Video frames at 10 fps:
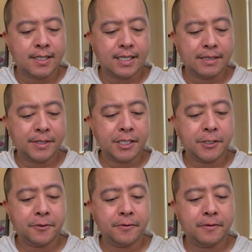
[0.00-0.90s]
I'm gonna
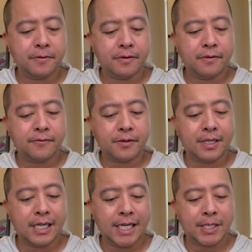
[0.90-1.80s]
go for
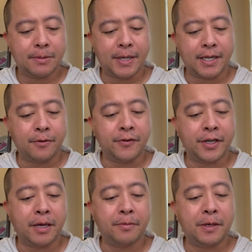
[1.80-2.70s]
not the Battle
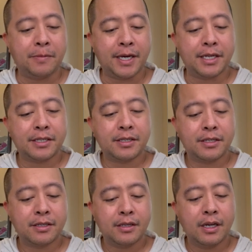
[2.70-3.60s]
VIP Pass.
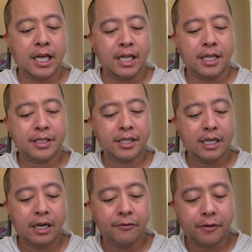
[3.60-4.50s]
Let's see
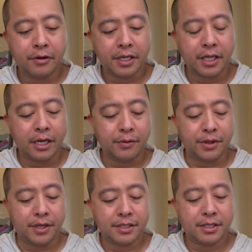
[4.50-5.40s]
how far I can get with
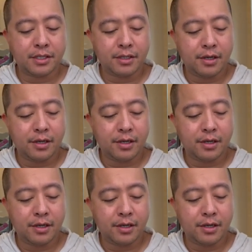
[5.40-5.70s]
this.